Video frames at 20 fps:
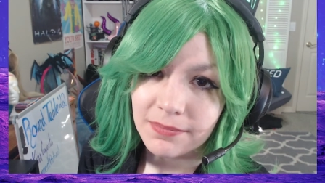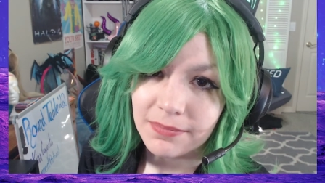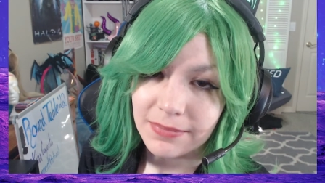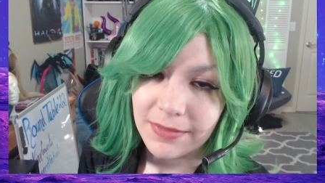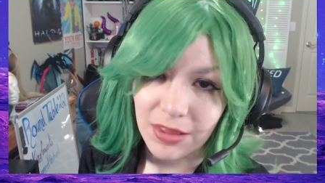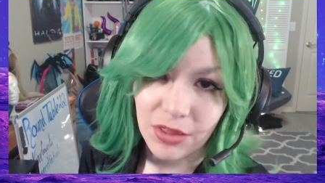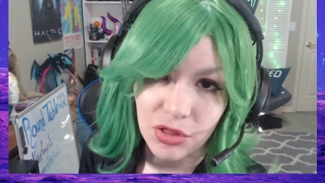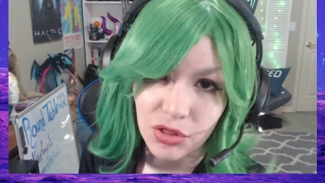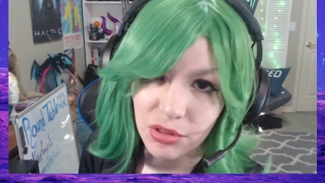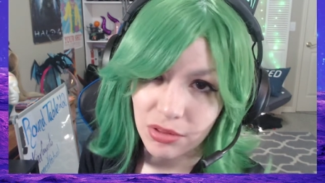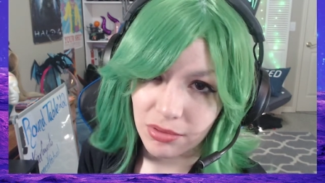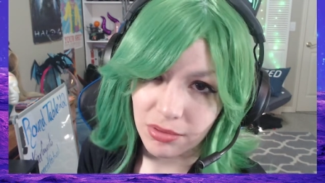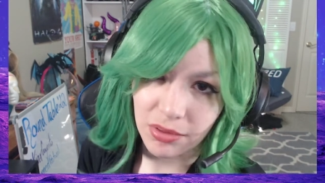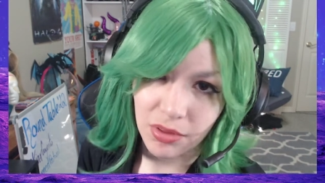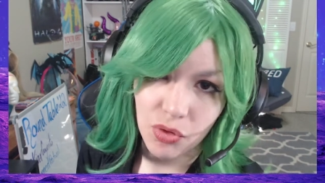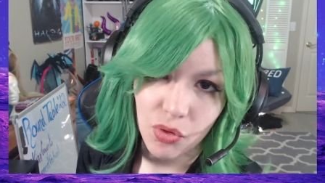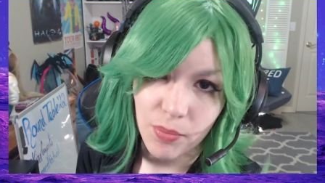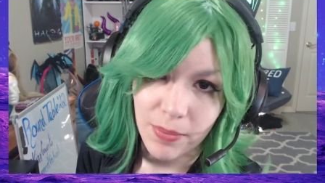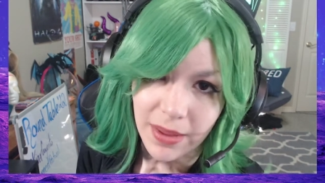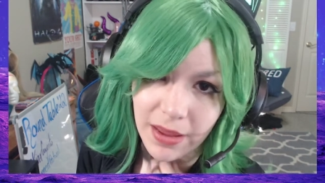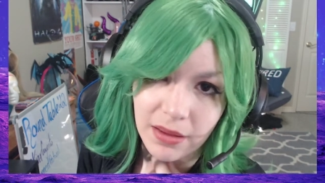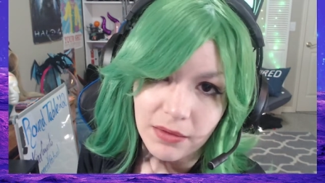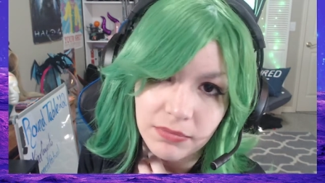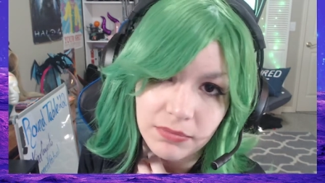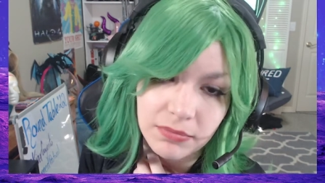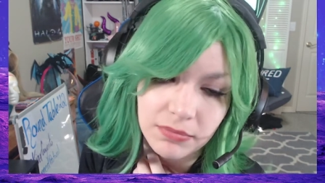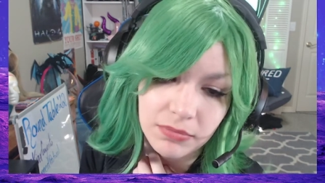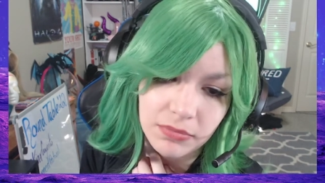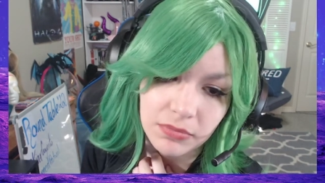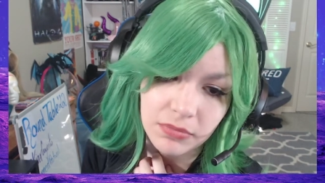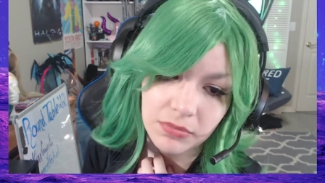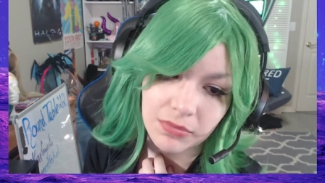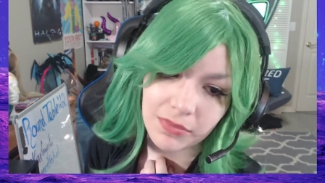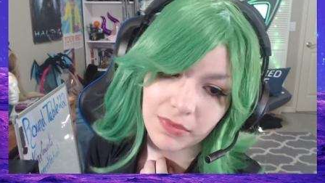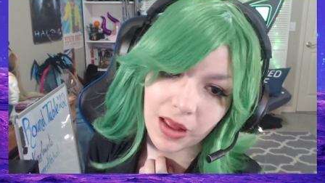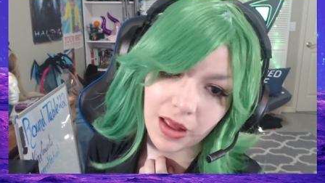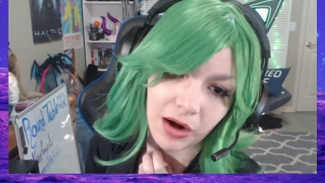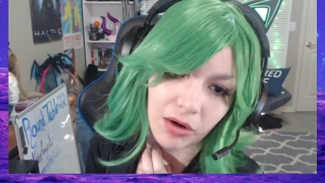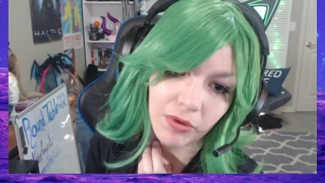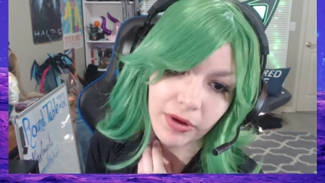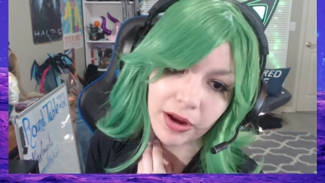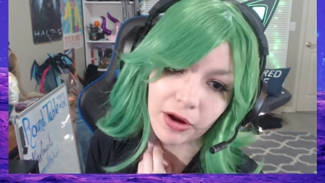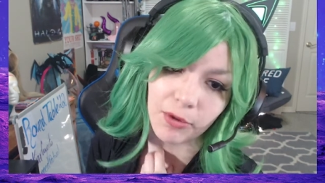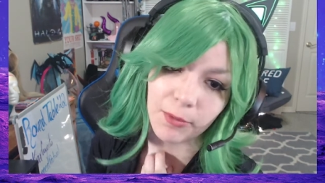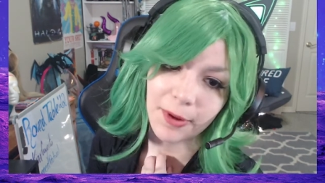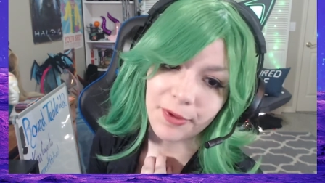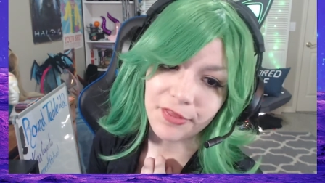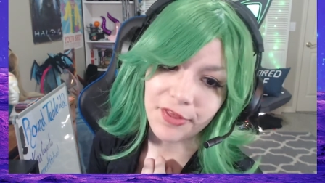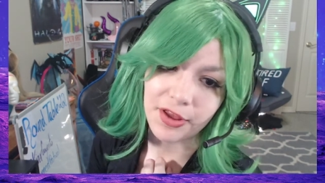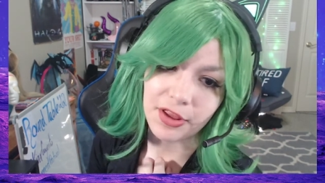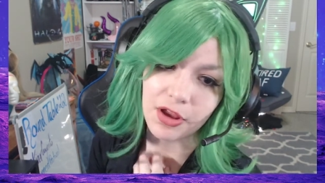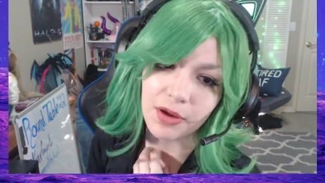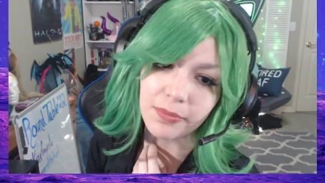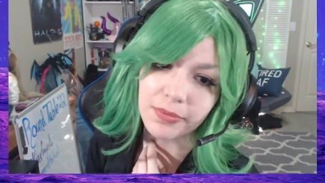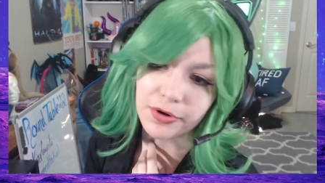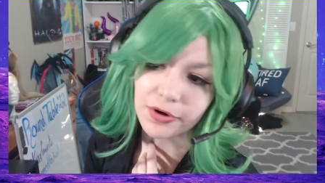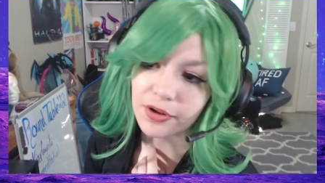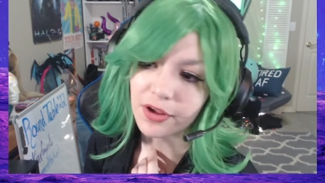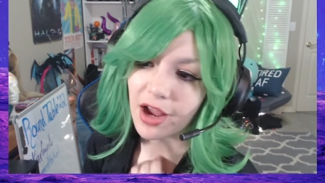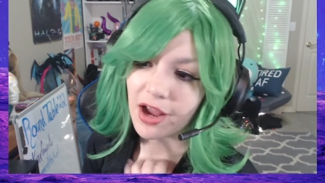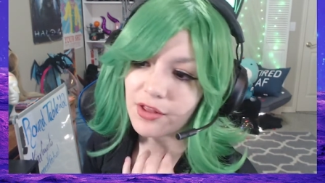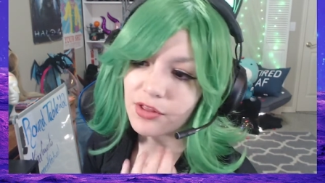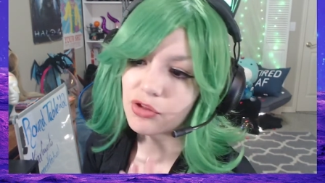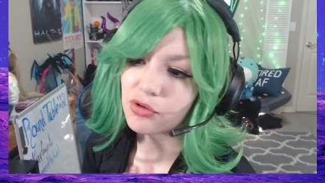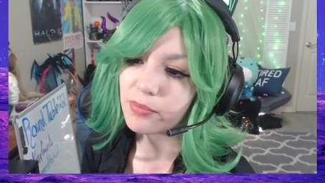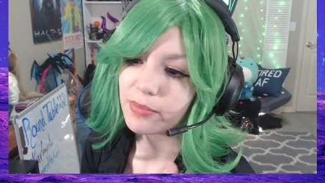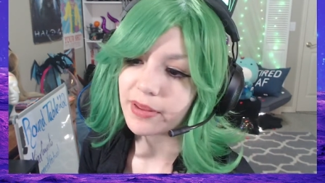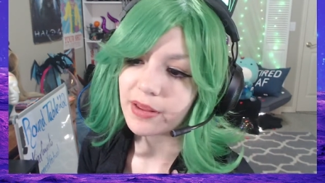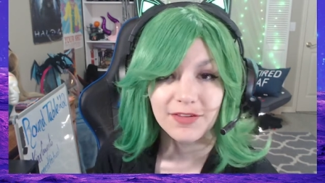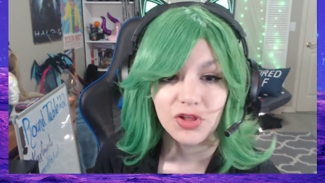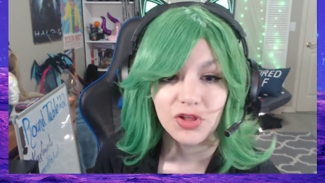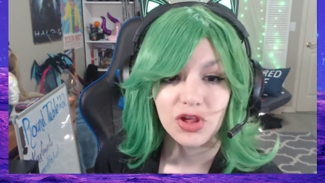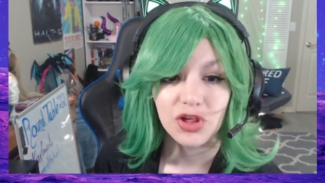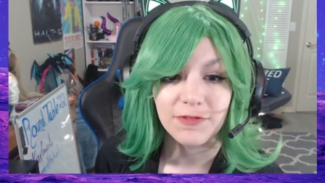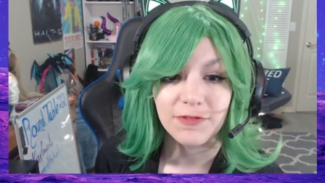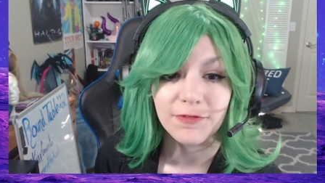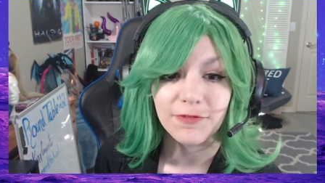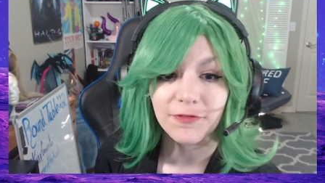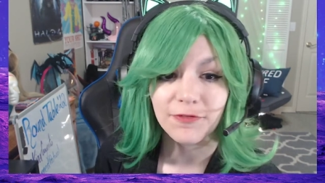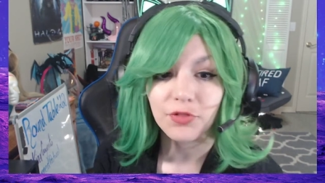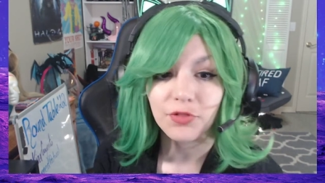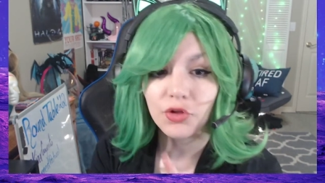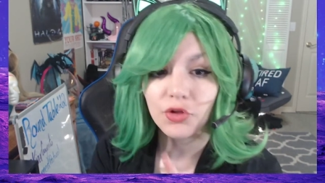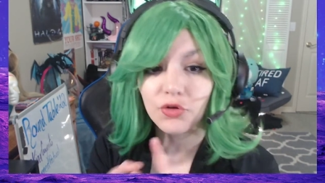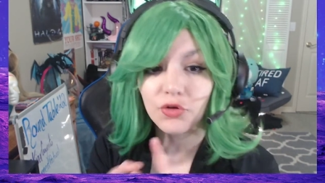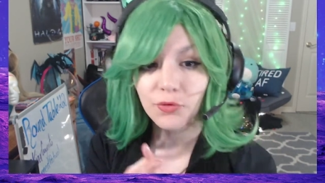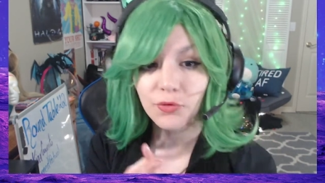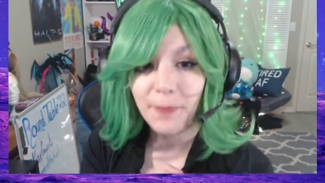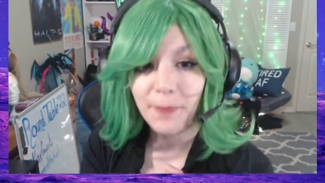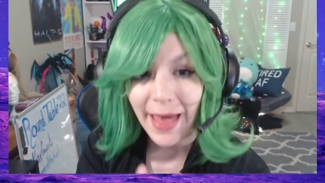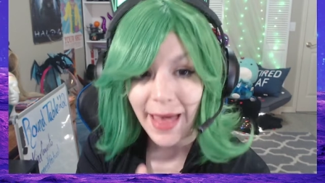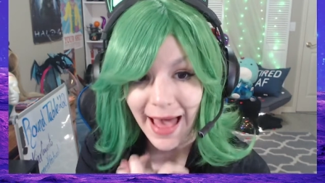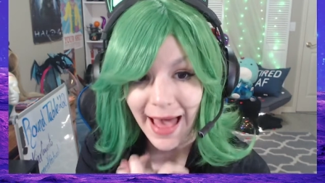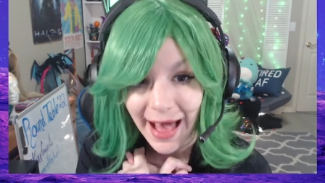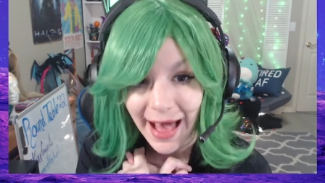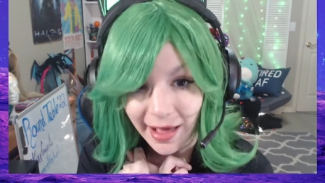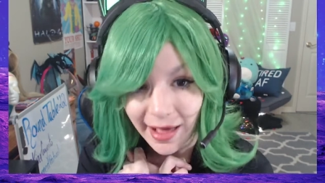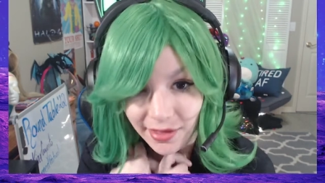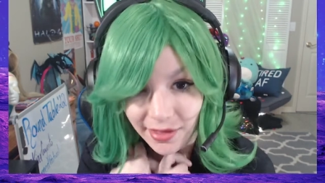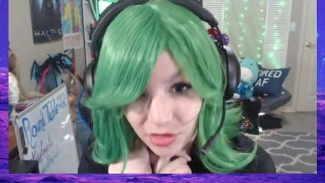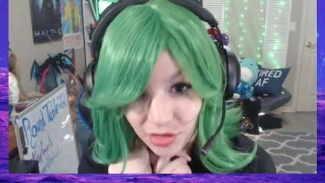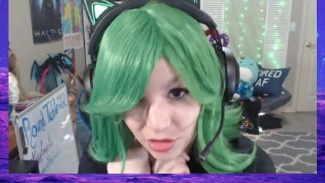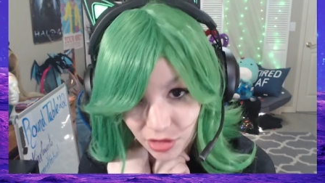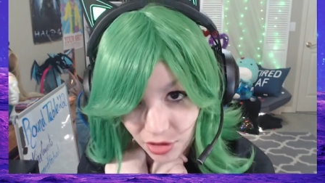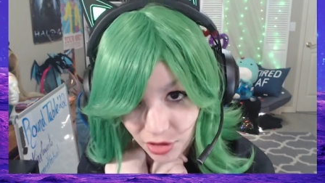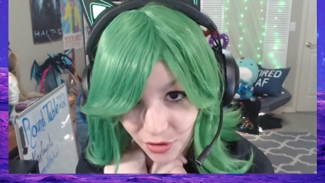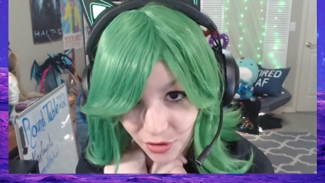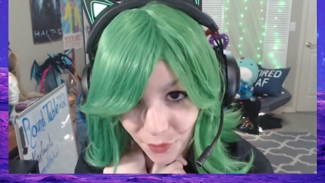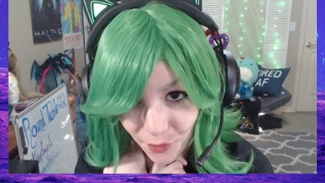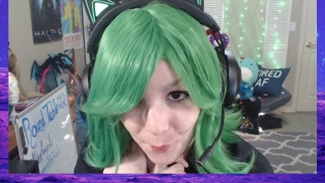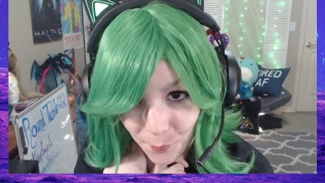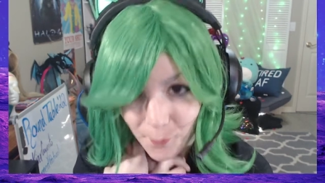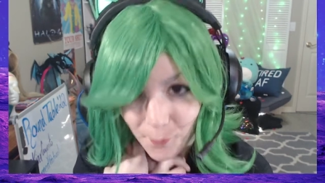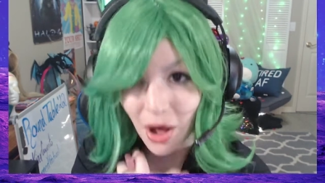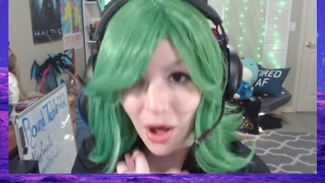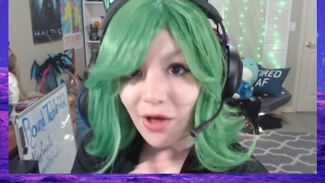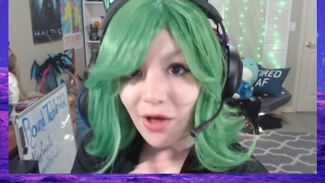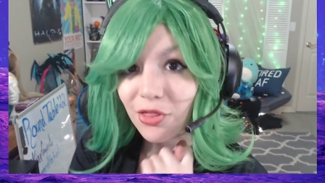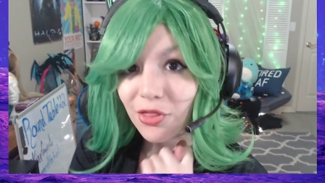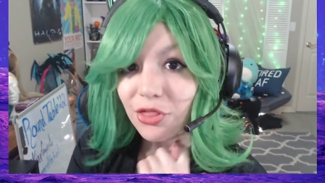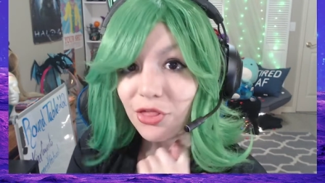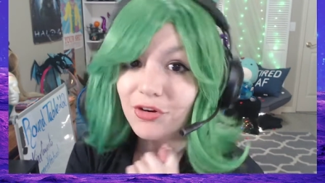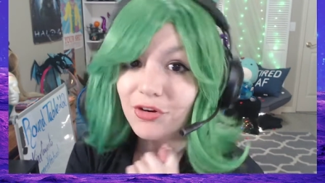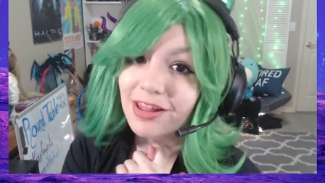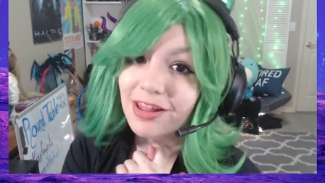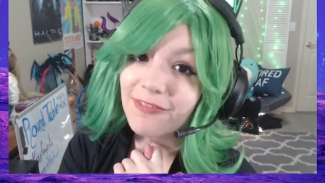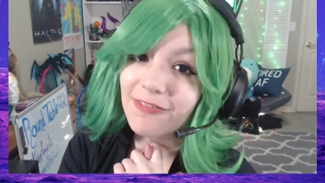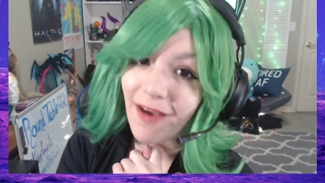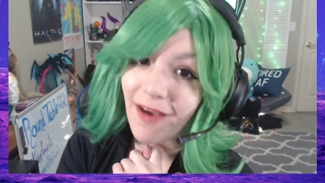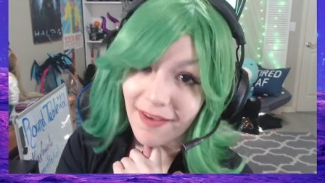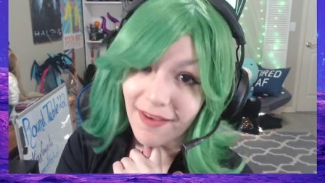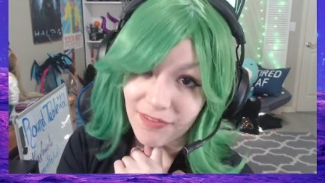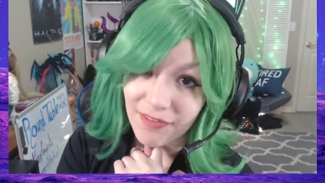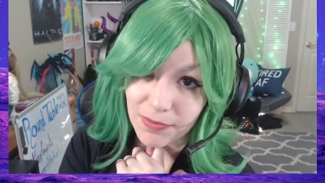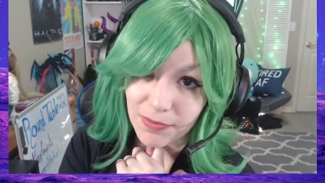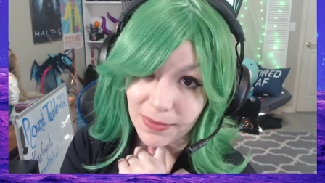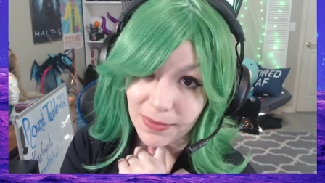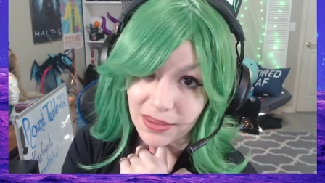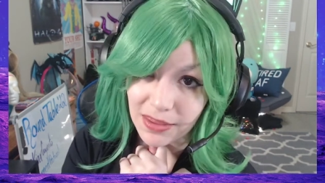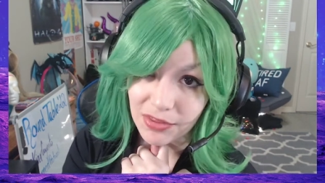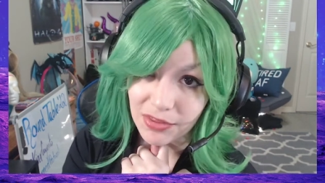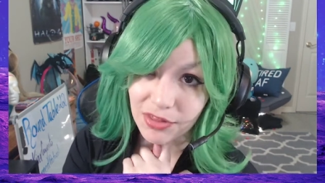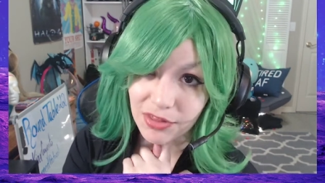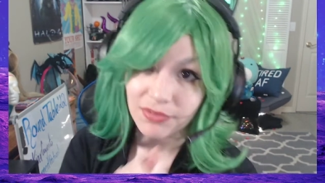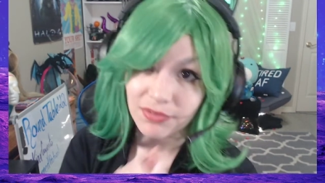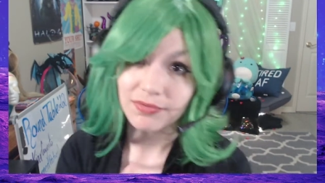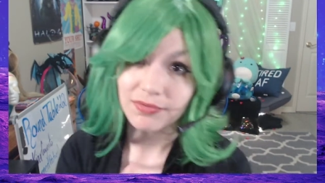That's too big. I don't care about that number. It got too big. She flew past Mach 35 speeds.